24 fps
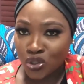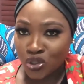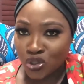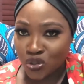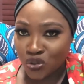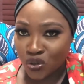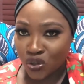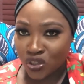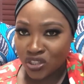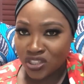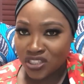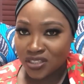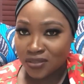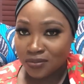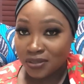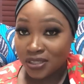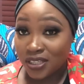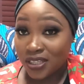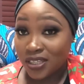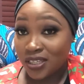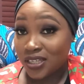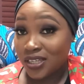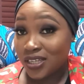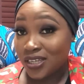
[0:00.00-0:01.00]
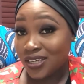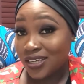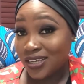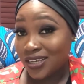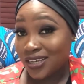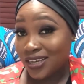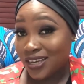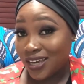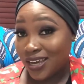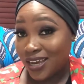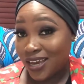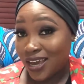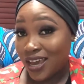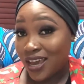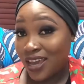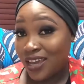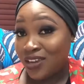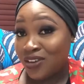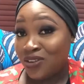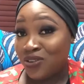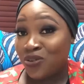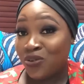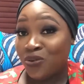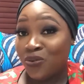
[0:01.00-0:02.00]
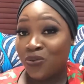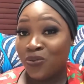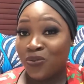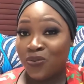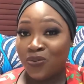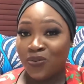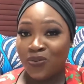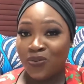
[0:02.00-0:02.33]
Trust me. I know.